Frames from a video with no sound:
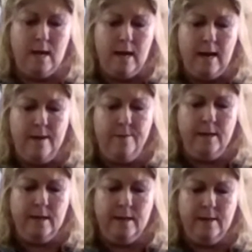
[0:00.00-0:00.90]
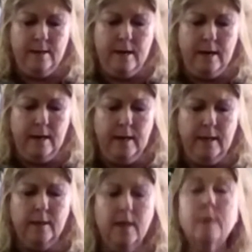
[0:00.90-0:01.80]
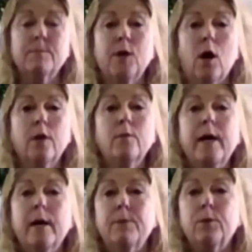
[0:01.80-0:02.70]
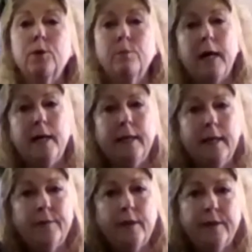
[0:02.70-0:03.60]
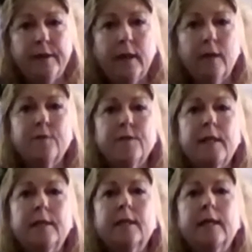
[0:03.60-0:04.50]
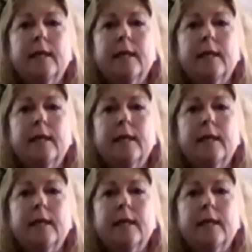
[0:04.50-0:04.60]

and then it comes all the way up through your body, and then thinking of sending that